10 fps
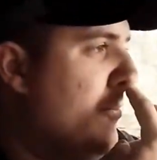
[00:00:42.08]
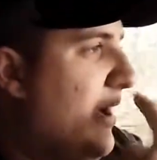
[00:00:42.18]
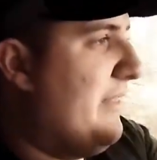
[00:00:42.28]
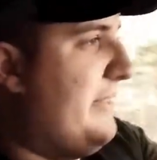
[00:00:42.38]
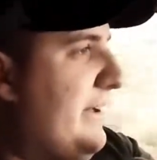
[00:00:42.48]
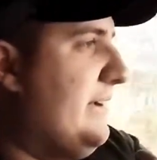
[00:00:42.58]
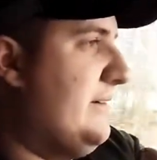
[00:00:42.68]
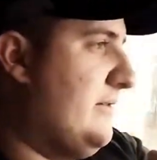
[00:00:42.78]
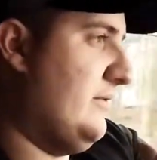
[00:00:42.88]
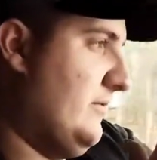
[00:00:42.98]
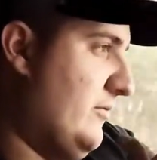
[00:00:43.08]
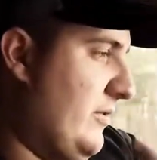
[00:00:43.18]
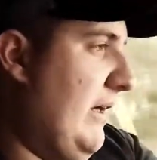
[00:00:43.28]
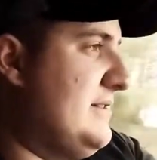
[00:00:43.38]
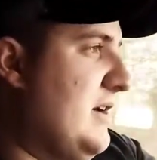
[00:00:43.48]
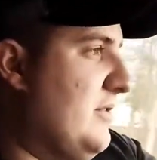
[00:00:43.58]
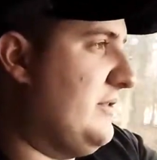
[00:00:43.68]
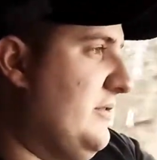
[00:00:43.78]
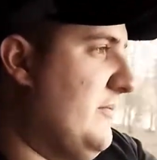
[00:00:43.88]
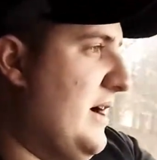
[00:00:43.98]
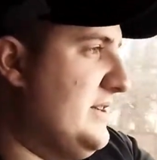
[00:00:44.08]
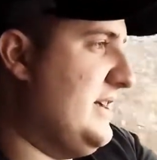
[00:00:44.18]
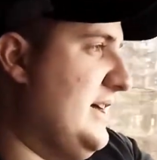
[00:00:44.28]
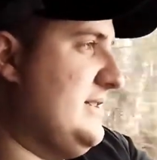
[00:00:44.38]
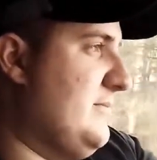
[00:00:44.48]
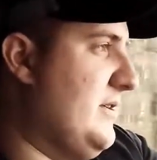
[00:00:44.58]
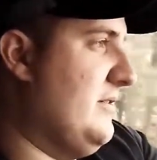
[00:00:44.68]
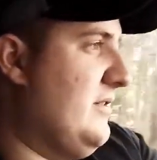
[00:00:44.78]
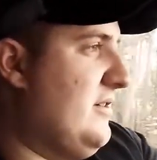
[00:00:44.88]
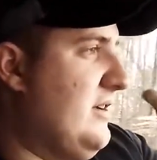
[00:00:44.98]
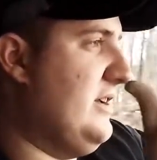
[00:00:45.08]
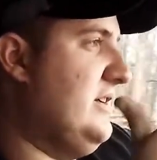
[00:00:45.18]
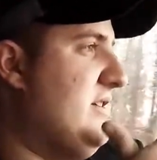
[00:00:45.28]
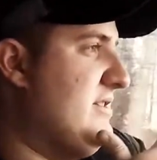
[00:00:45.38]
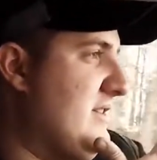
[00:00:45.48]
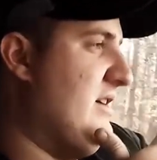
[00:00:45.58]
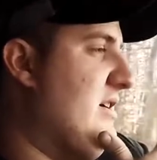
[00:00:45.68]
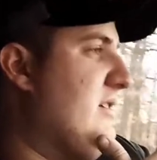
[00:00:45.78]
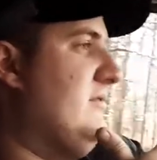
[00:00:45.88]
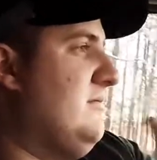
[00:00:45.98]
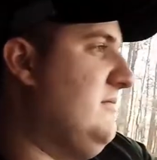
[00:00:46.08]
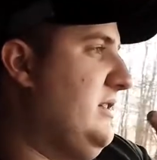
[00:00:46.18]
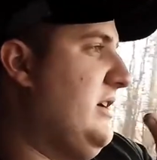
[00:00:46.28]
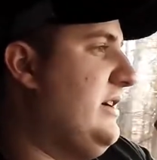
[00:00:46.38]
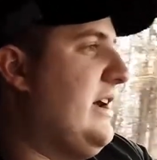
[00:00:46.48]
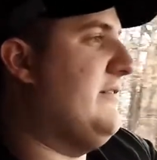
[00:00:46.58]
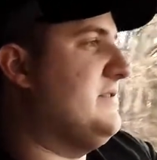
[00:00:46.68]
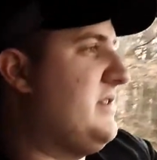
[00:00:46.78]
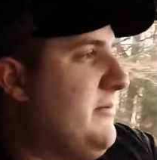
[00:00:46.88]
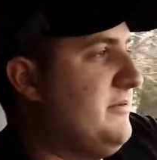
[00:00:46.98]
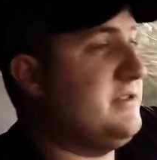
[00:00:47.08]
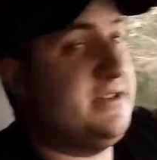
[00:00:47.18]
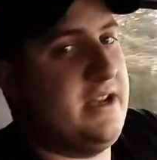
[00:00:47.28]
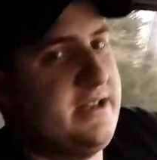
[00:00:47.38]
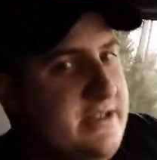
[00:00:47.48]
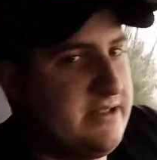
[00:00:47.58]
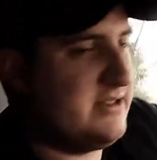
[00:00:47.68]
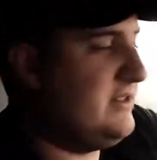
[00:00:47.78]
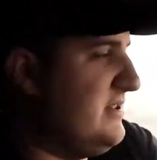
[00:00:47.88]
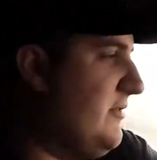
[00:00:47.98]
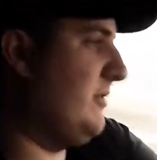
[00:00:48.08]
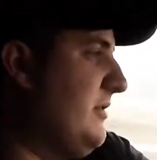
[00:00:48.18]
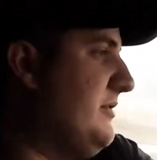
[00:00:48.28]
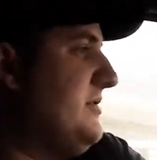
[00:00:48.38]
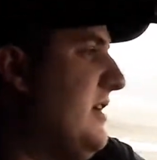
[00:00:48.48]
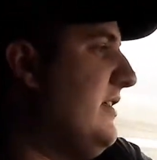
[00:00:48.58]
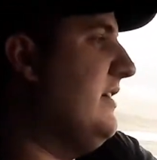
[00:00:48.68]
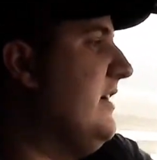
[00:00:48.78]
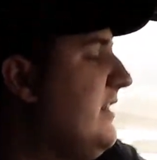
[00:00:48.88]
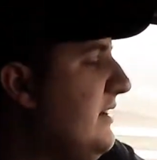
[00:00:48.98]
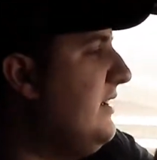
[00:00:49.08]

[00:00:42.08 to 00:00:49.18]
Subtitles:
I think when I talked to my chassis builder, he said, you know, he gave us a couple of suggestions, so we're going to try that.